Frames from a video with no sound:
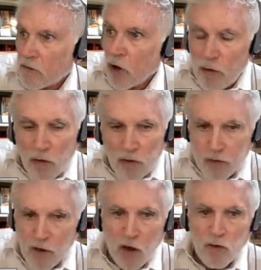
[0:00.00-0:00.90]
local
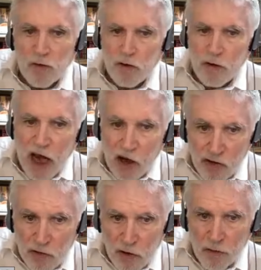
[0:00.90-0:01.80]
struggles or
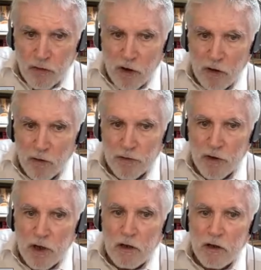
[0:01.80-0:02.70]
national
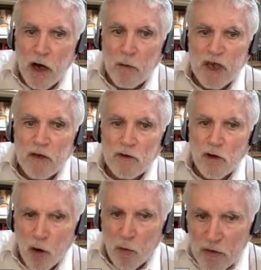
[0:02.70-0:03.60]
struggles,
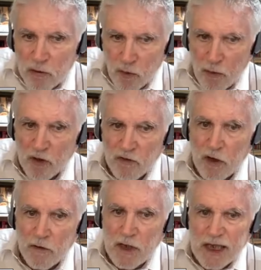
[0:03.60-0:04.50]
communists always
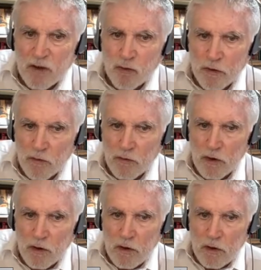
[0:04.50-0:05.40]
represent the interests